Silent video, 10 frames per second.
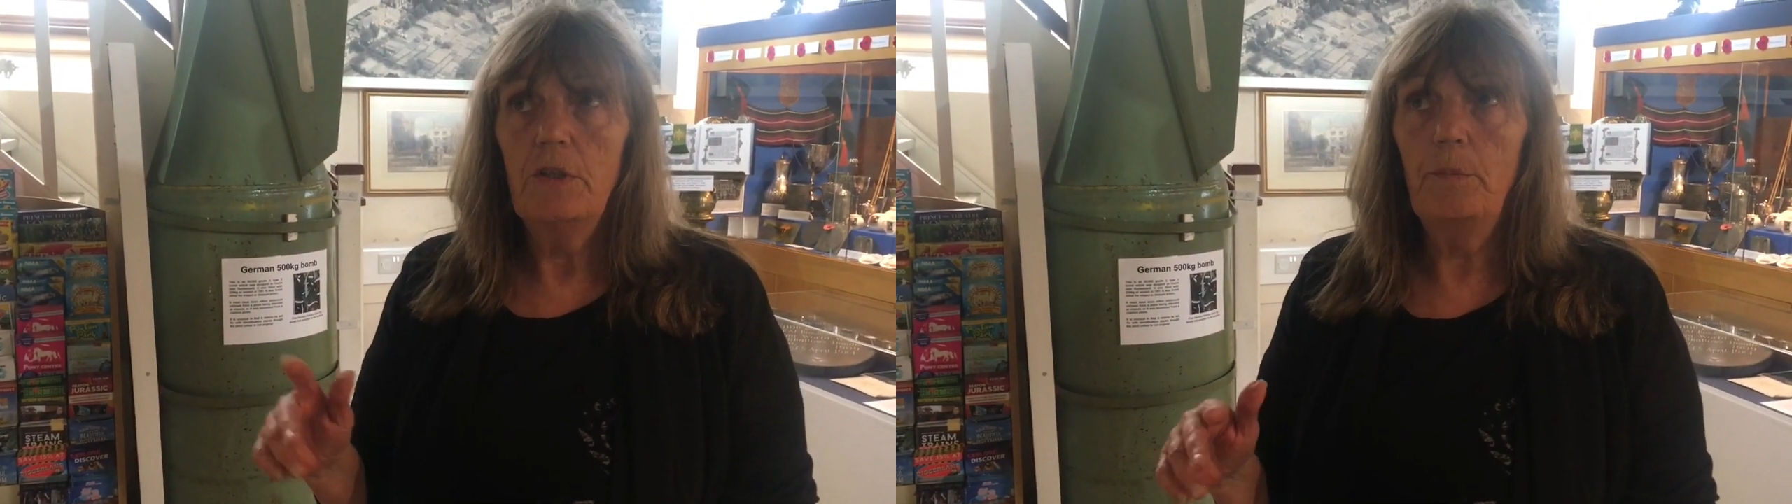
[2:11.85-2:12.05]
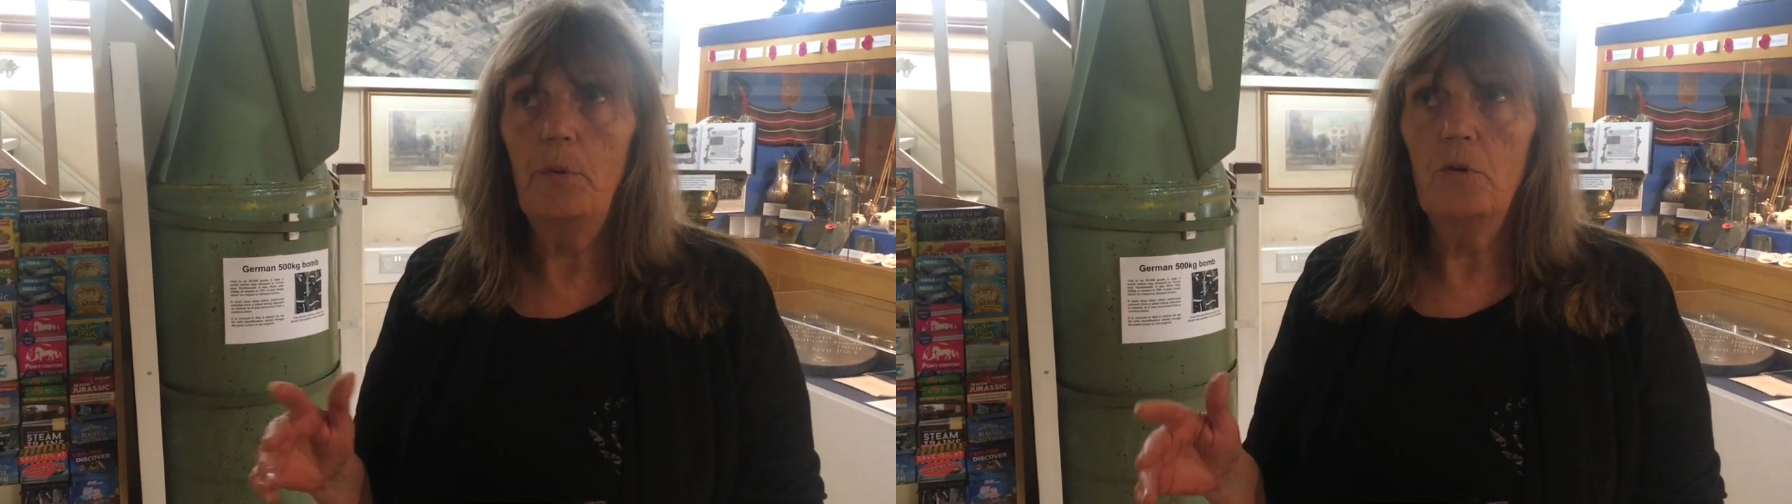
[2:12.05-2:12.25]

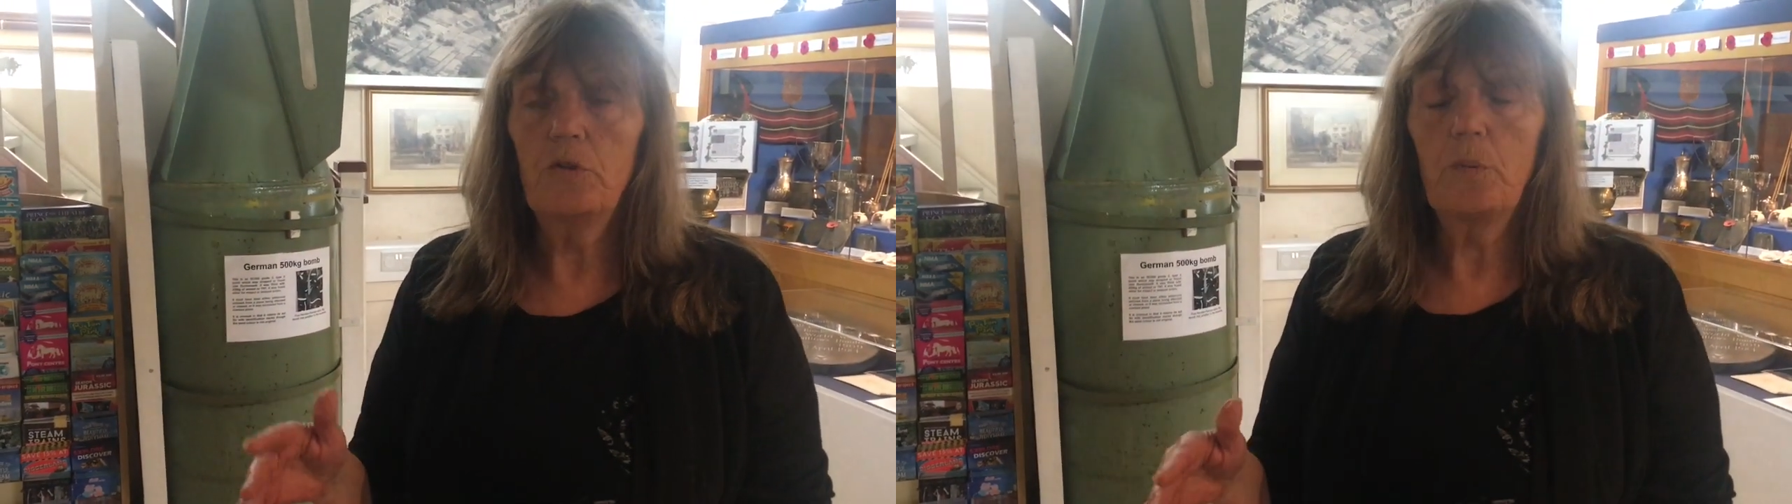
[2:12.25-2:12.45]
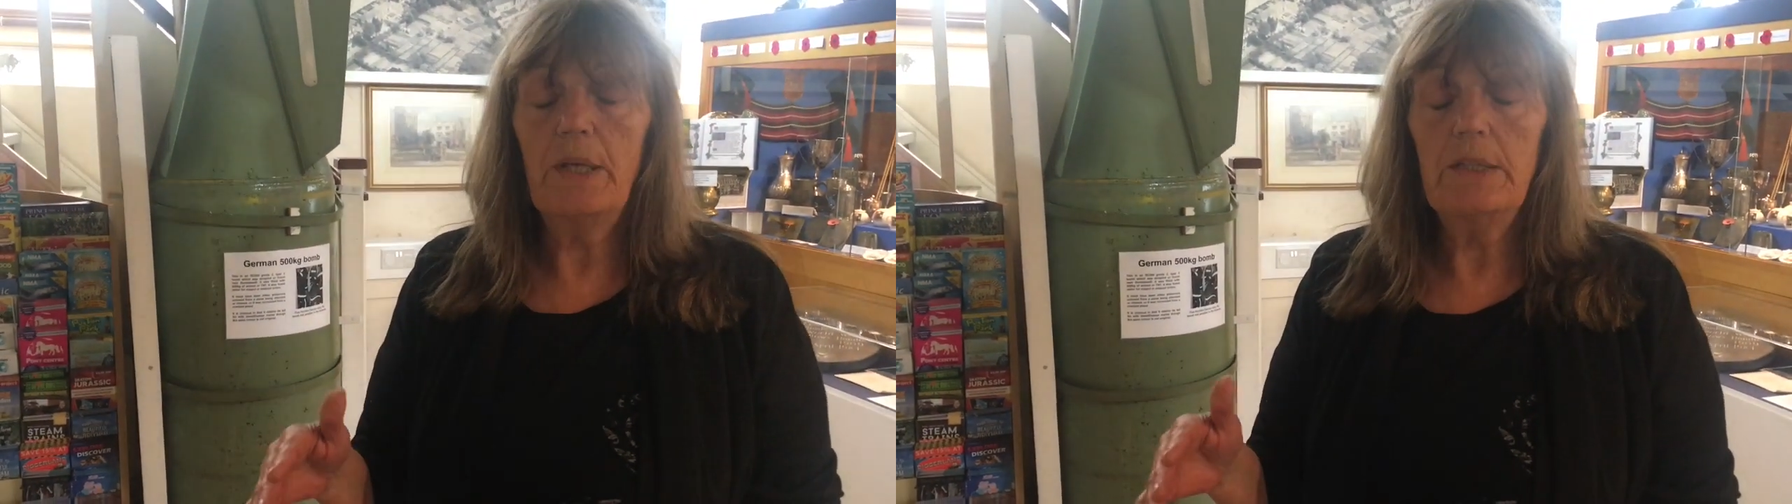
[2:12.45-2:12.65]
the
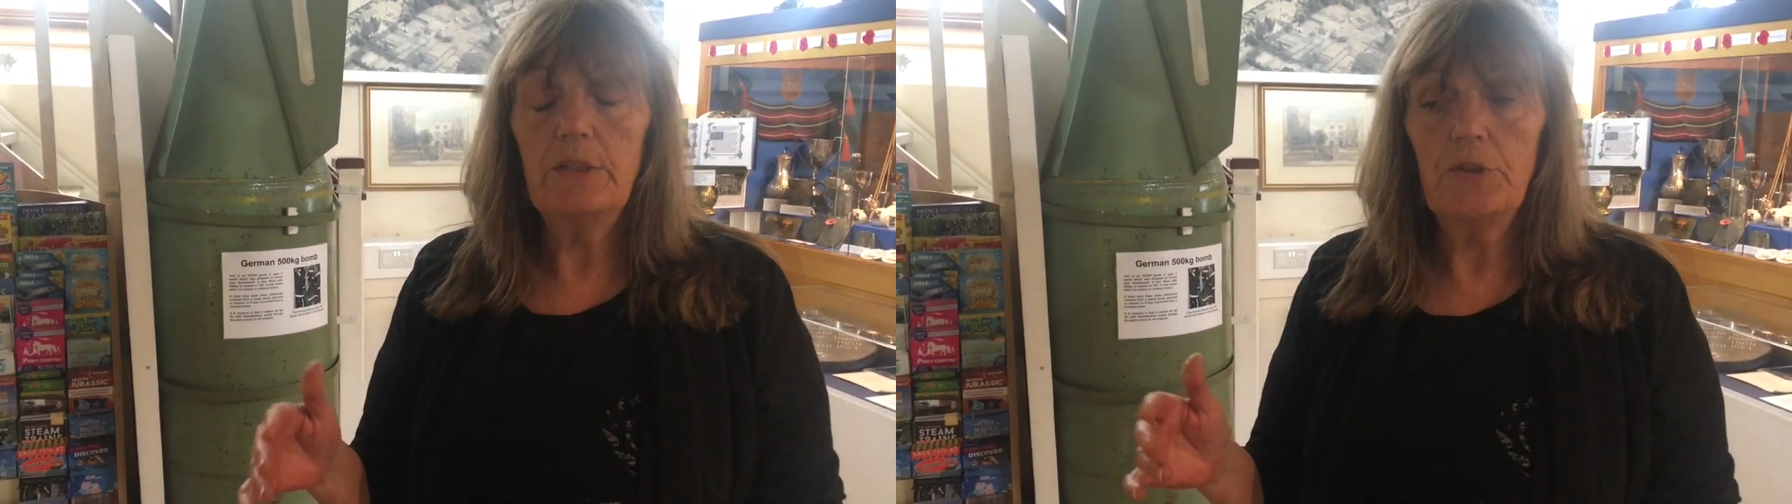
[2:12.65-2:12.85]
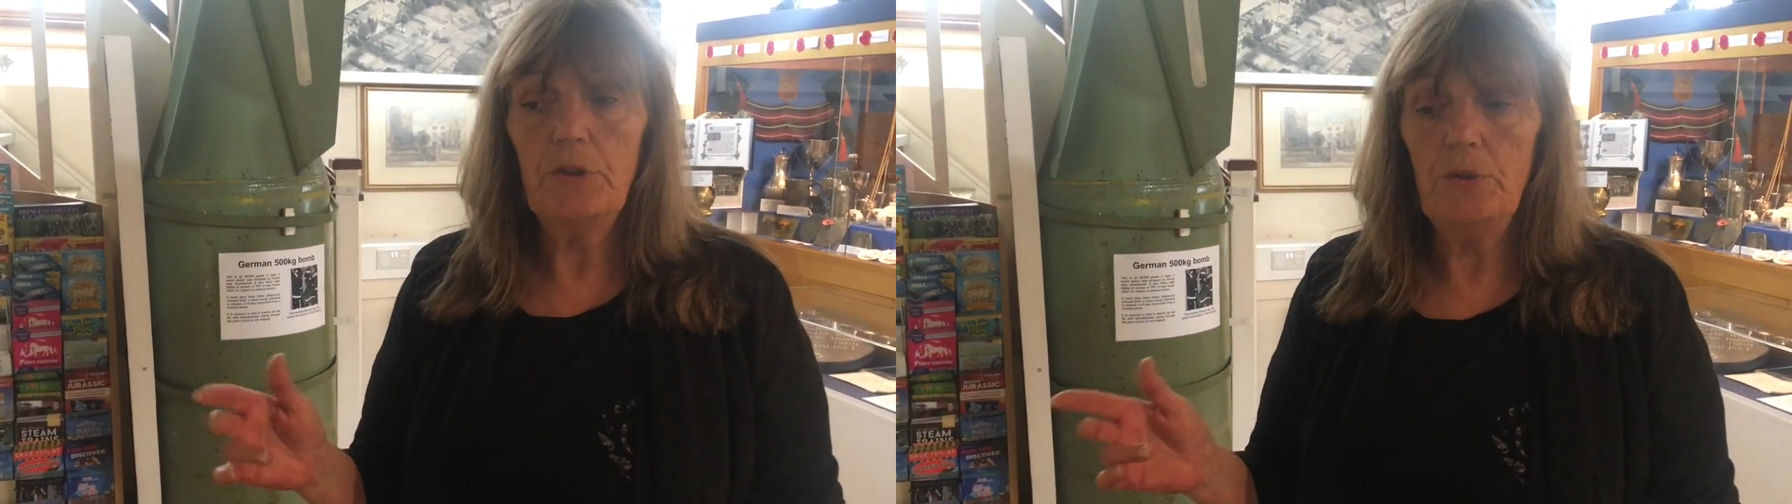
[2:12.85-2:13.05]
boards went
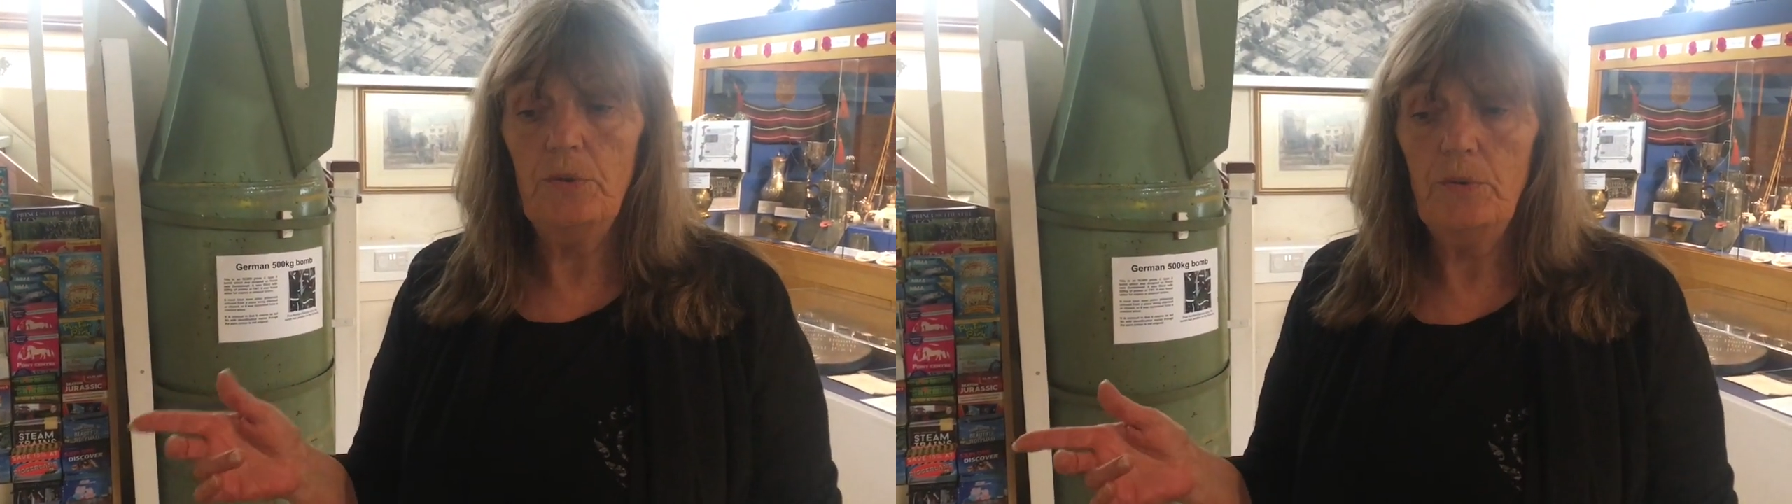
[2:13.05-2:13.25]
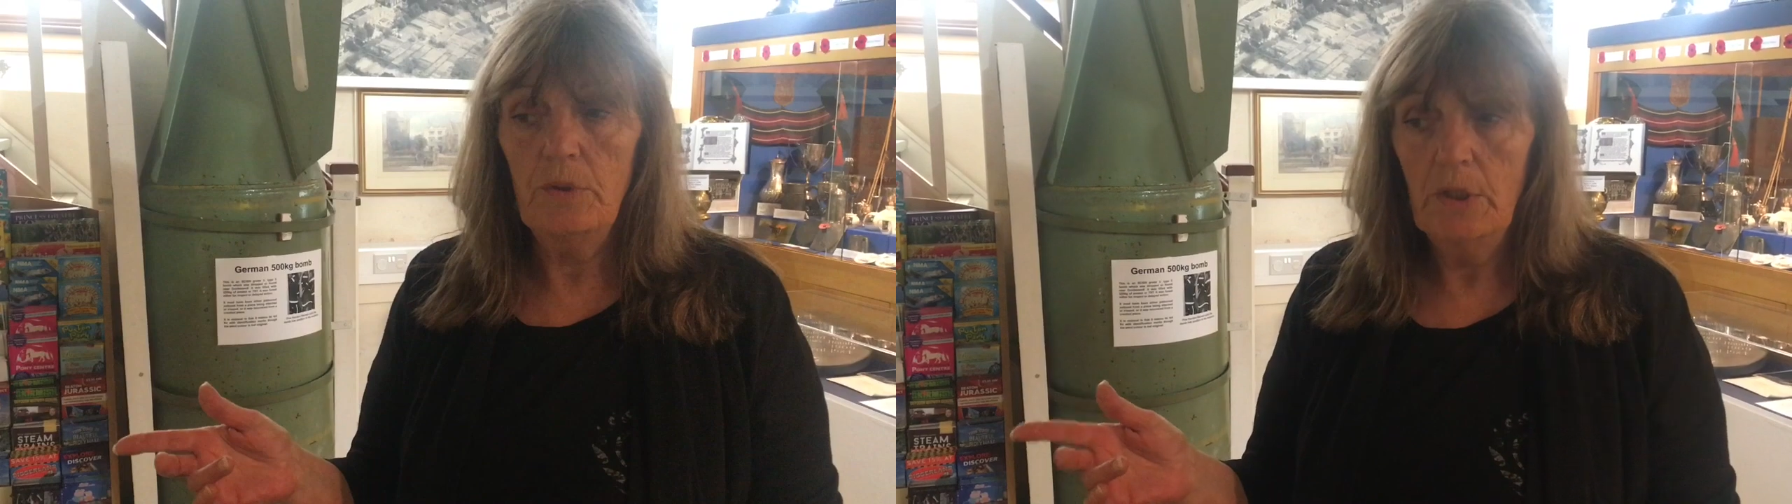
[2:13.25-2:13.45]

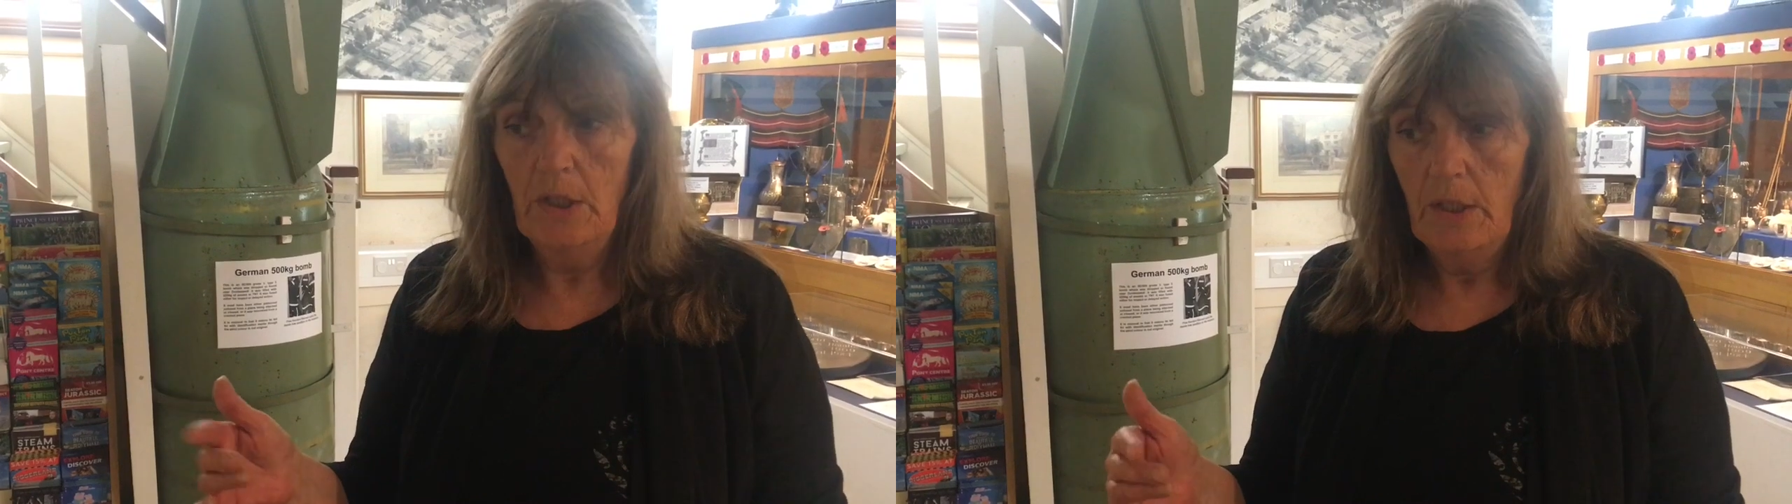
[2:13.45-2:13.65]
to